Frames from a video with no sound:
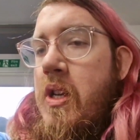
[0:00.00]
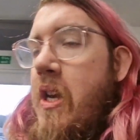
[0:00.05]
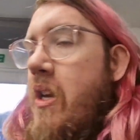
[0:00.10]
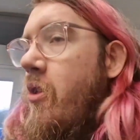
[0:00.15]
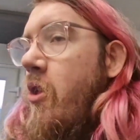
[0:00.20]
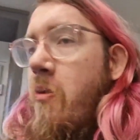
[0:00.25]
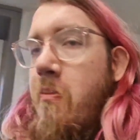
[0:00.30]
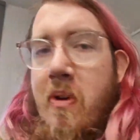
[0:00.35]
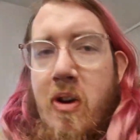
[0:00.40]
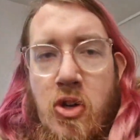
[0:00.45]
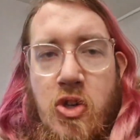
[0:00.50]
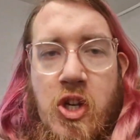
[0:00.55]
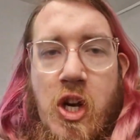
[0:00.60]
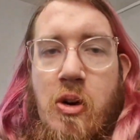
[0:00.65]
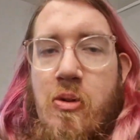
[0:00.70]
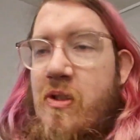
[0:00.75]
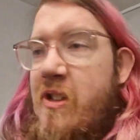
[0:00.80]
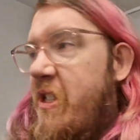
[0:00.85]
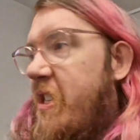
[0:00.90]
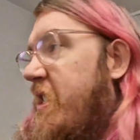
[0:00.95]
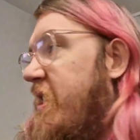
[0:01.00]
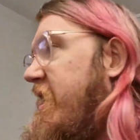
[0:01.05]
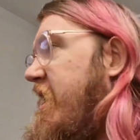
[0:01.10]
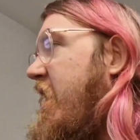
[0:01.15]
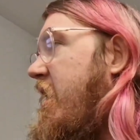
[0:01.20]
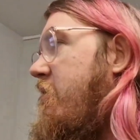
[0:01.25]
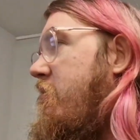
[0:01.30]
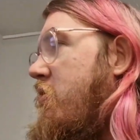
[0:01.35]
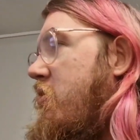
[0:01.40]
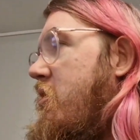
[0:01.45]
yeah, not much else to
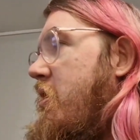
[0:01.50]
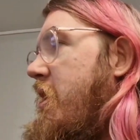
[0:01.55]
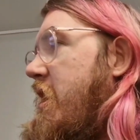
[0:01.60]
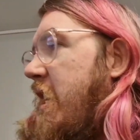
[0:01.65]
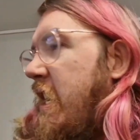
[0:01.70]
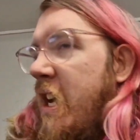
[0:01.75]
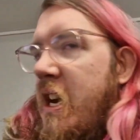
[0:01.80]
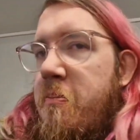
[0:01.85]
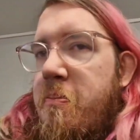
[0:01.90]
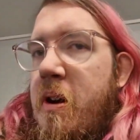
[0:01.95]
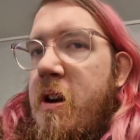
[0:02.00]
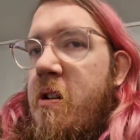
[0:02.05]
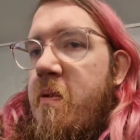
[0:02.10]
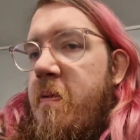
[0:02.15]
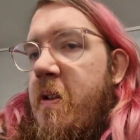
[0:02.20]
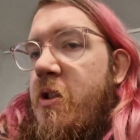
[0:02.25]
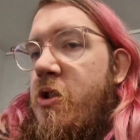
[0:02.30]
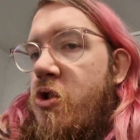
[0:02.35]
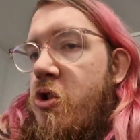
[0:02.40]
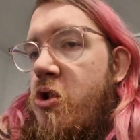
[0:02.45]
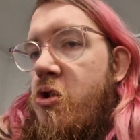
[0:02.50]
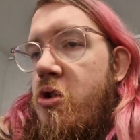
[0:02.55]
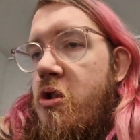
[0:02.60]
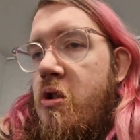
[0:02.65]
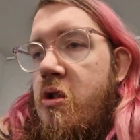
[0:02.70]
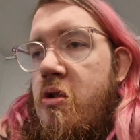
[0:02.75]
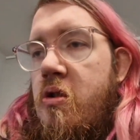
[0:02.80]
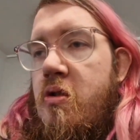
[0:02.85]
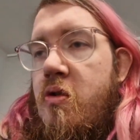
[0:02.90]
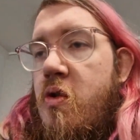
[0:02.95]
say. We're going to get a bit of a
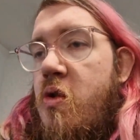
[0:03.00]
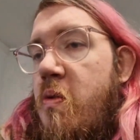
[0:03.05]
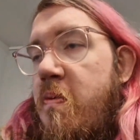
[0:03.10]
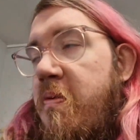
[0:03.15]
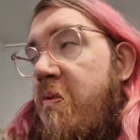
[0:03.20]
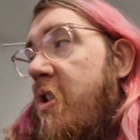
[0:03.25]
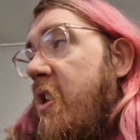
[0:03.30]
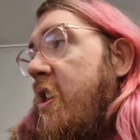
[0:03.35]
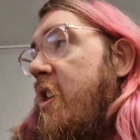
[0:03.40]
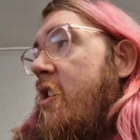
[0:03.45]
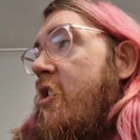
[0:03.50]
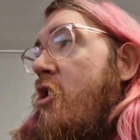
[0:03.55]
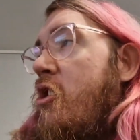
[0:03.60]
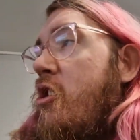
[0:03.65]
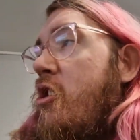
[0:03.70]
tour, hopefully,